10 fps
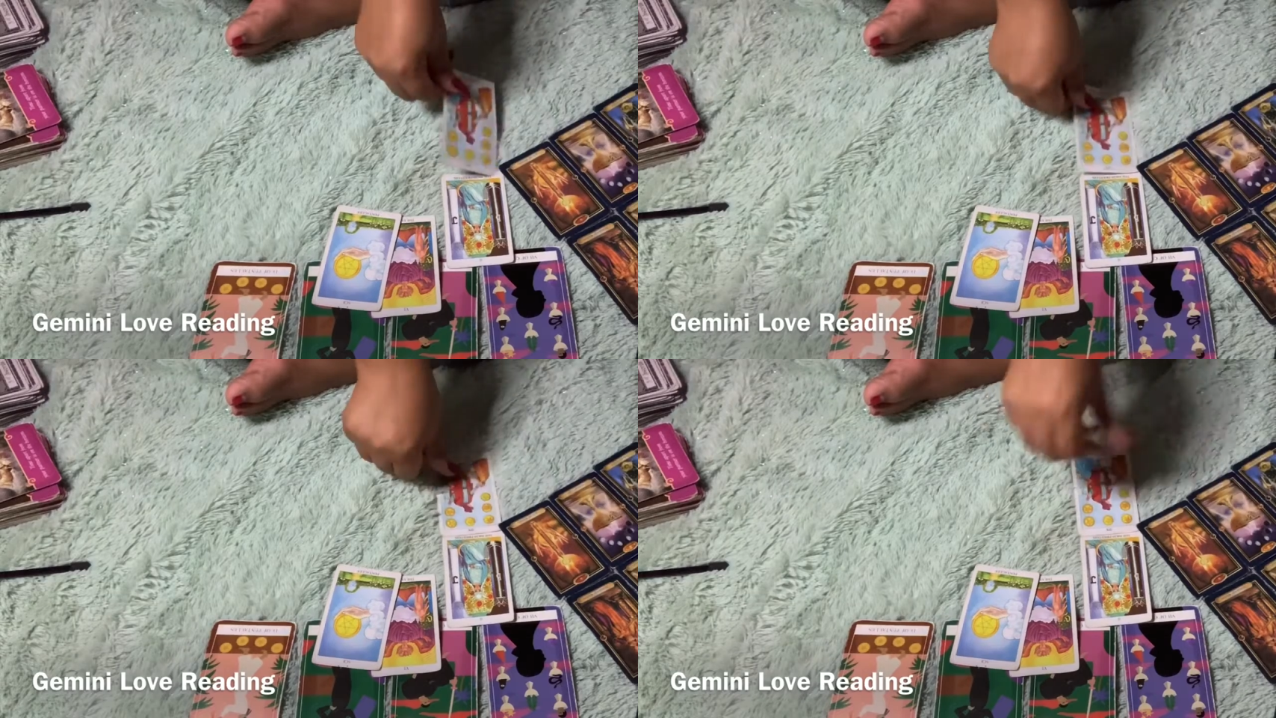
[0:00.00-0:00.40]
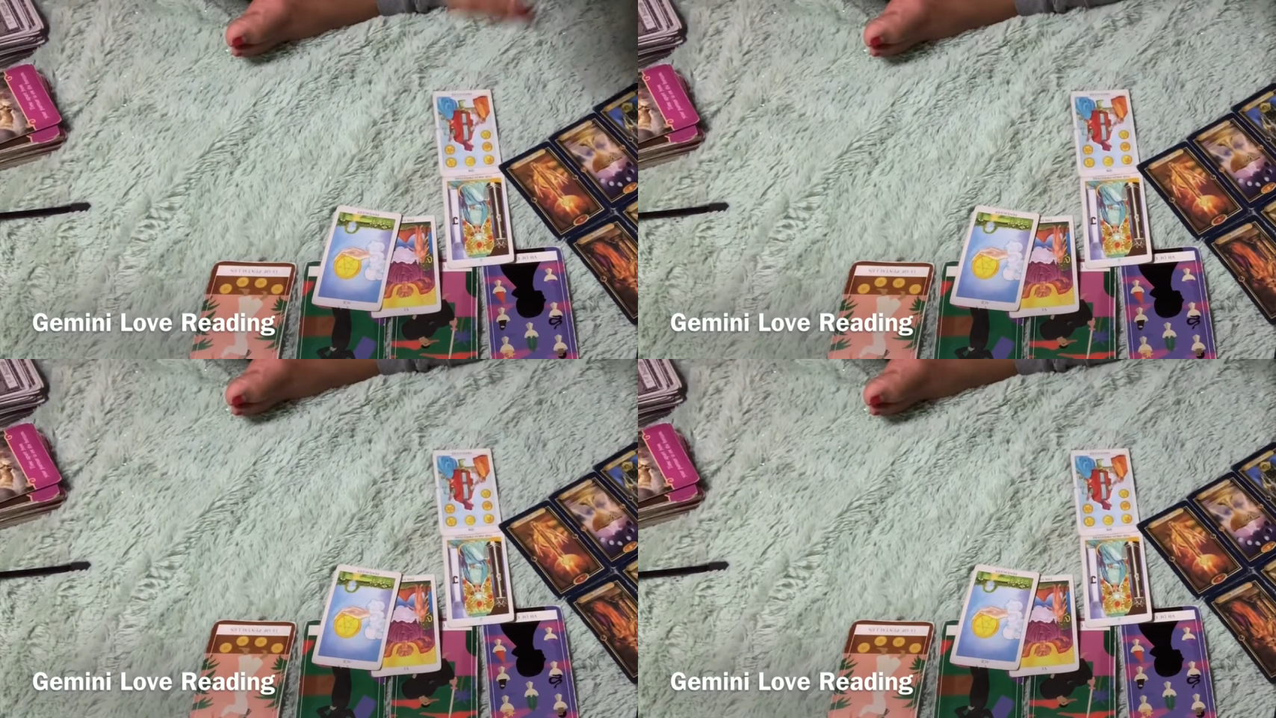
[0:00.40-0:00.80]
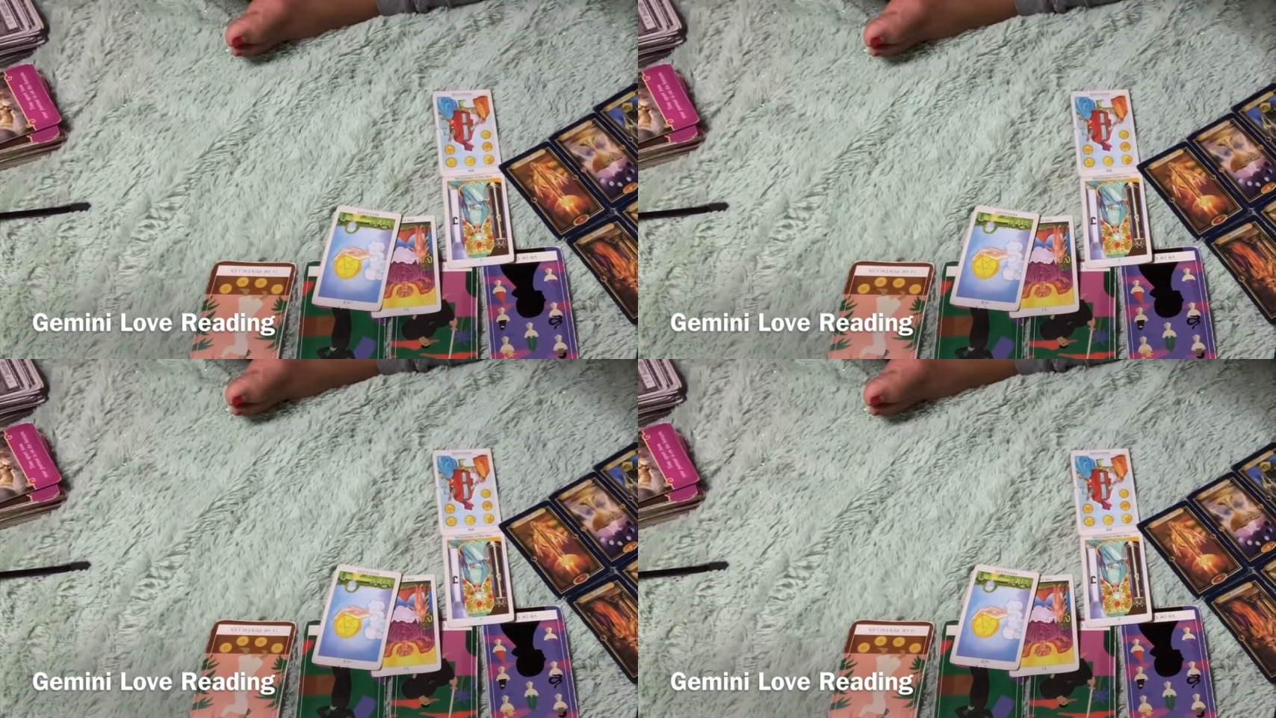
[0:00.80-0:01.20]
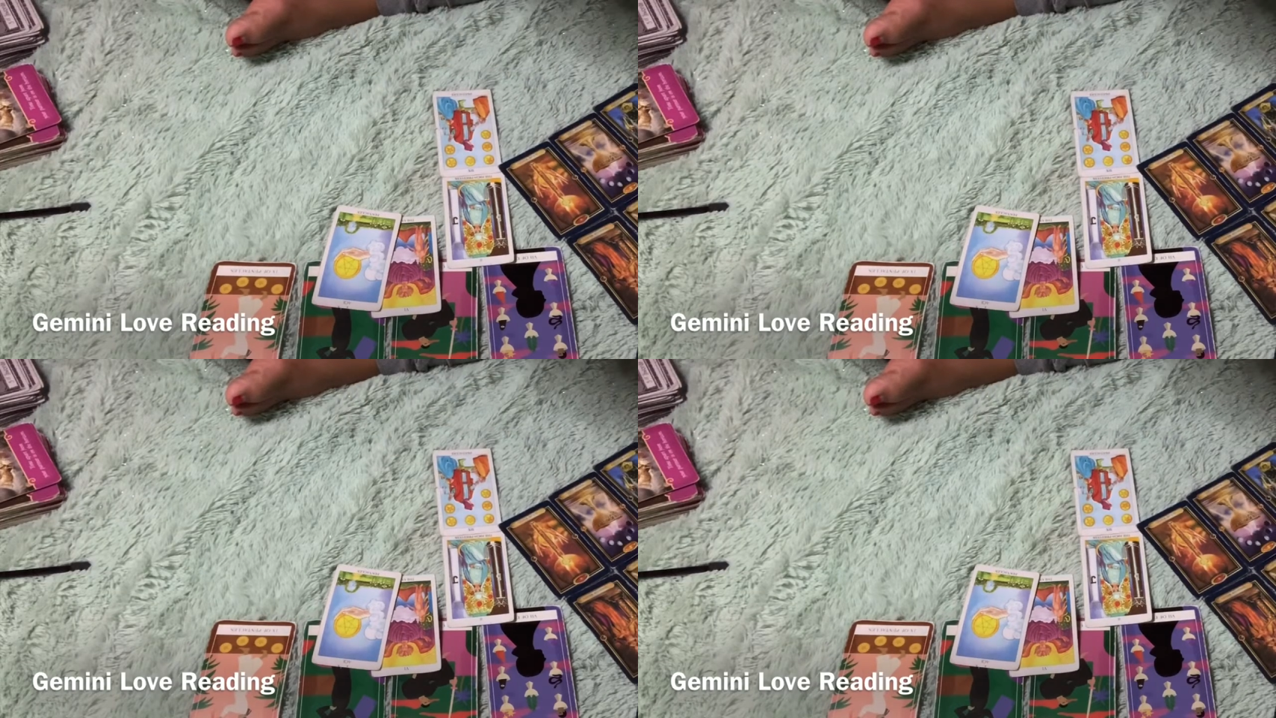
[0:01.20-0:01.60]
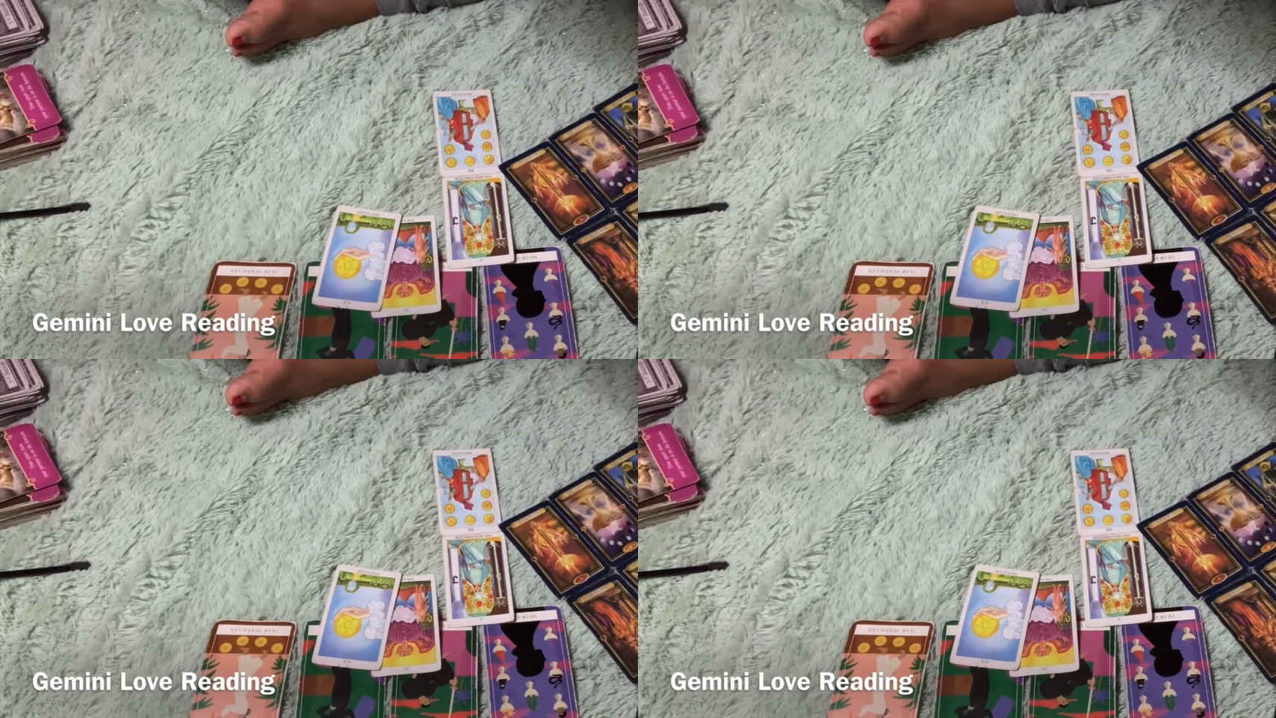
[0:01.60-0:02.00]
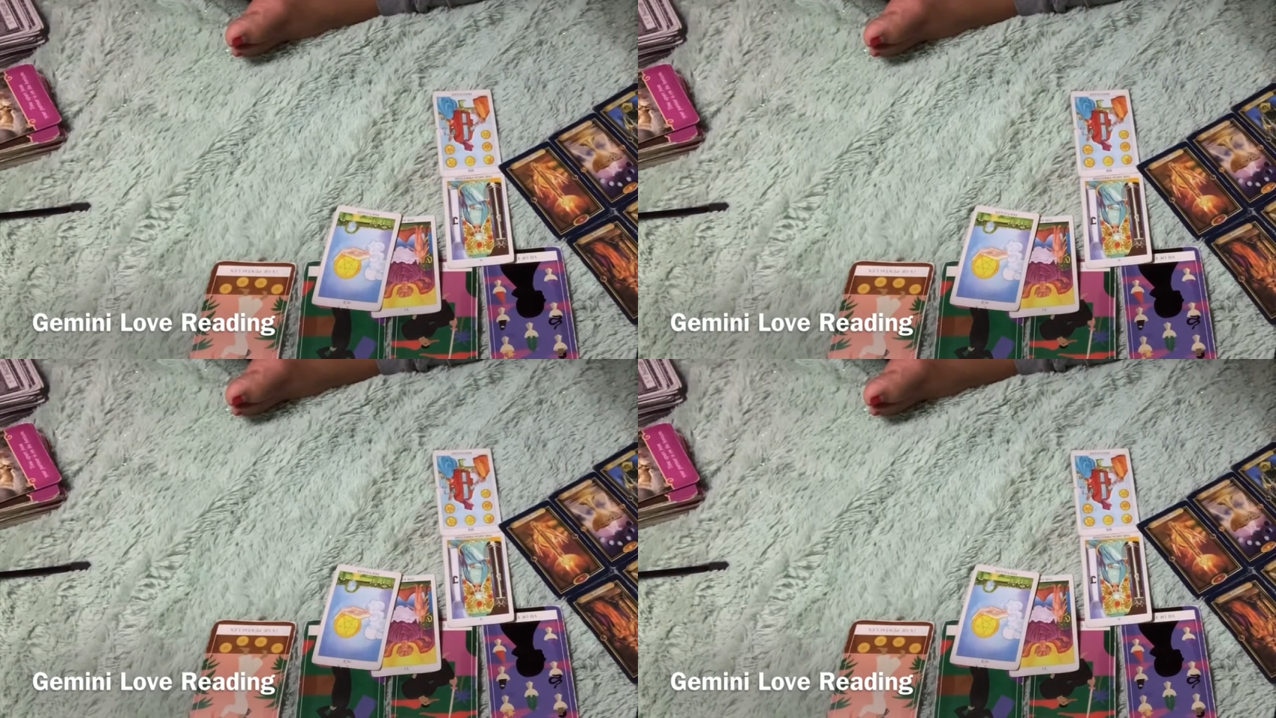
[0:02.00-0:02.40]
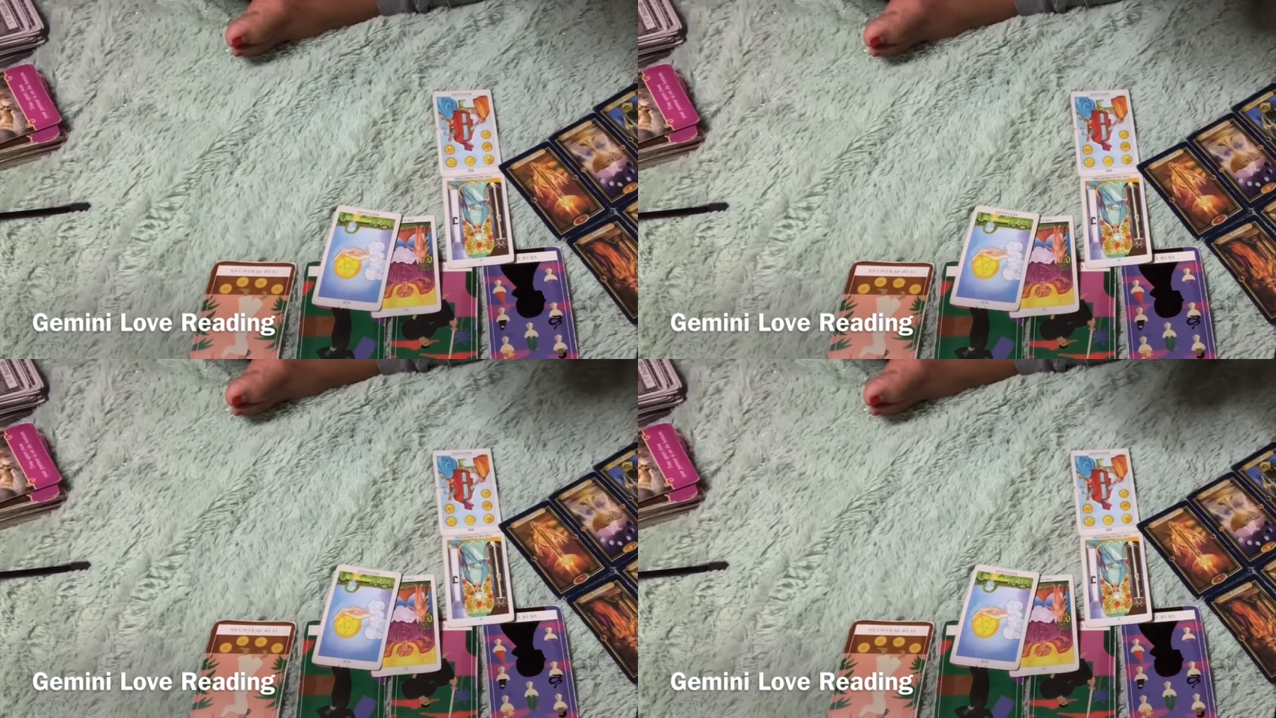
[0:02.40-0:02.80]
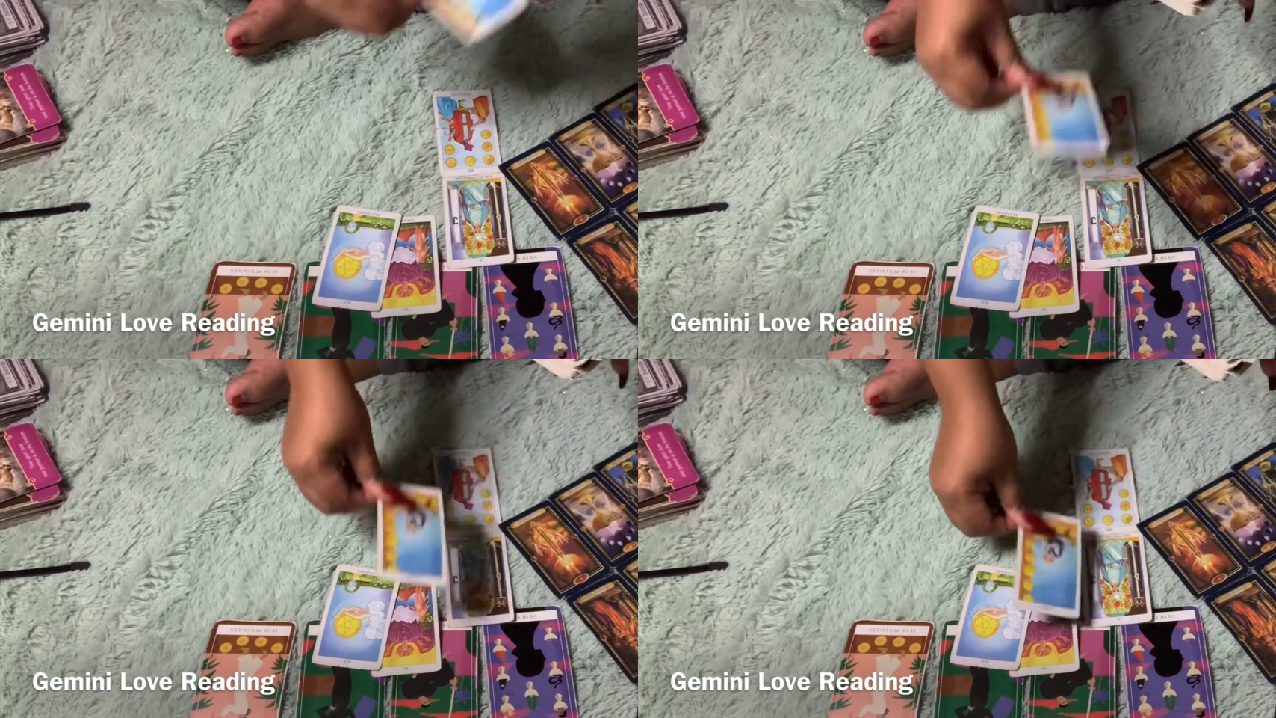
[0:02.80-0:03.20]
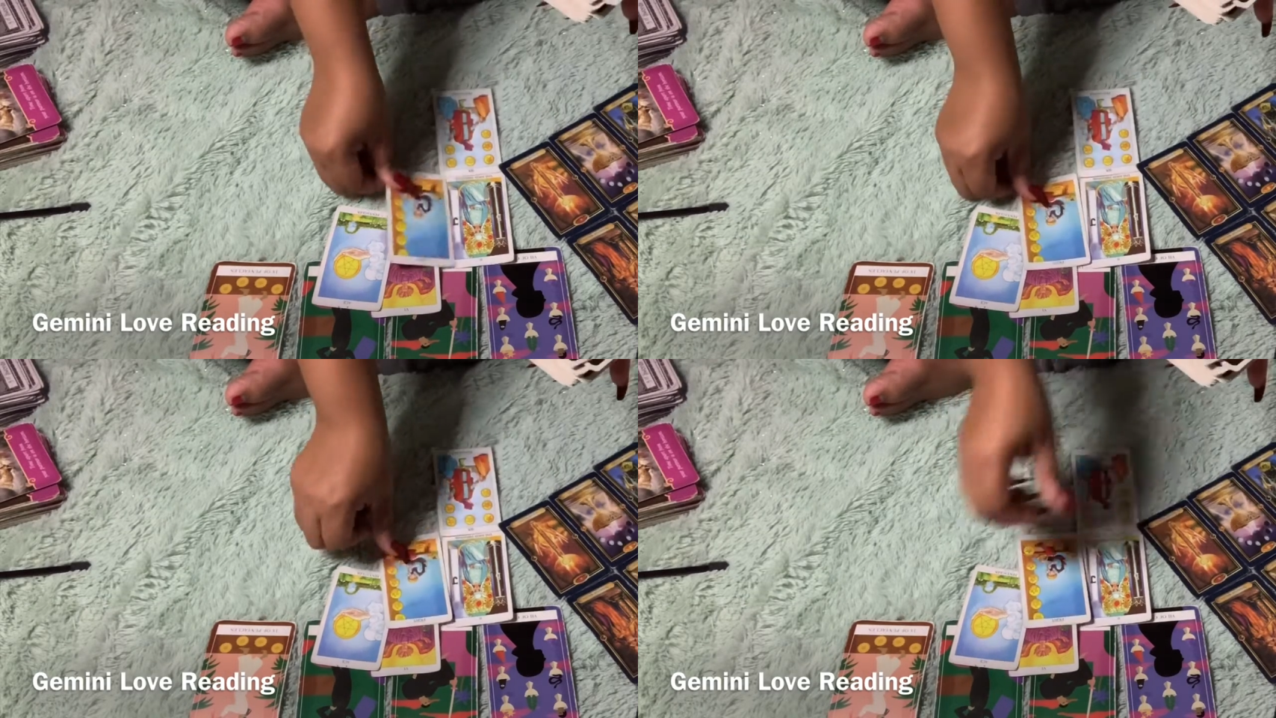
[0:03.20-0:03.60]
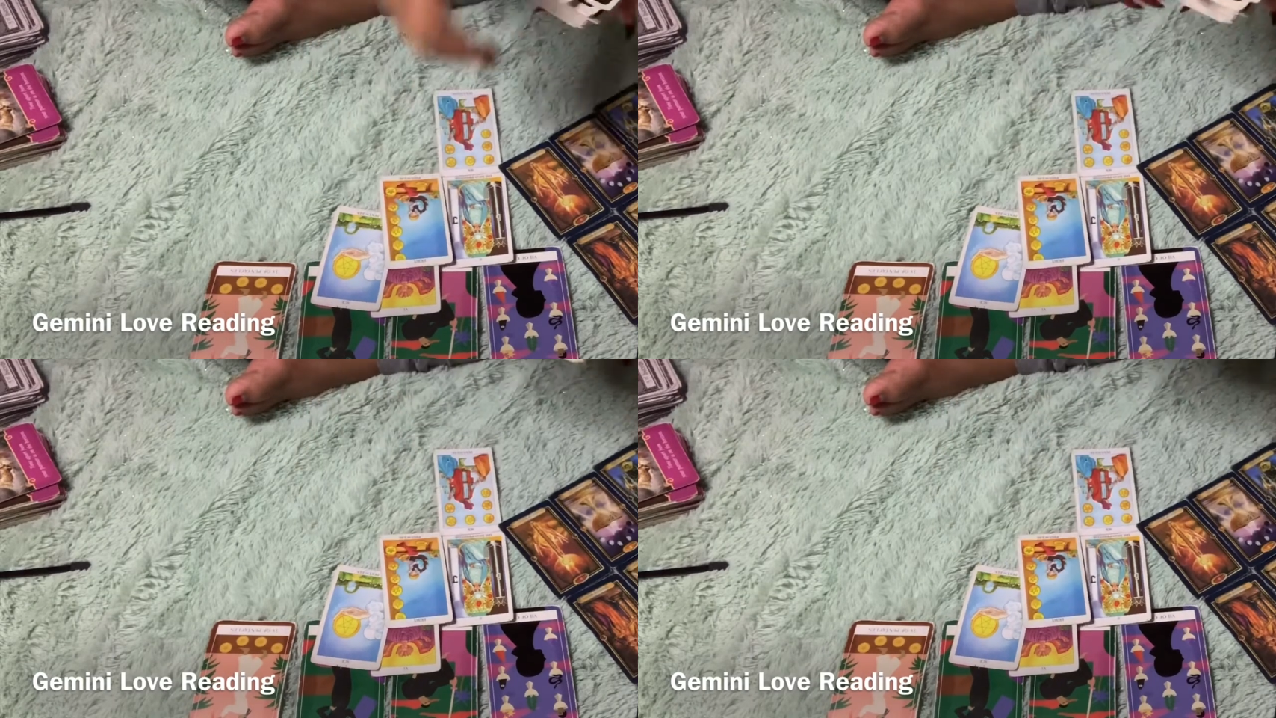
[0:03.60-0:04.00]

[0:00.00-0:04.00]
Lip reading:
[unreadable: no face in view]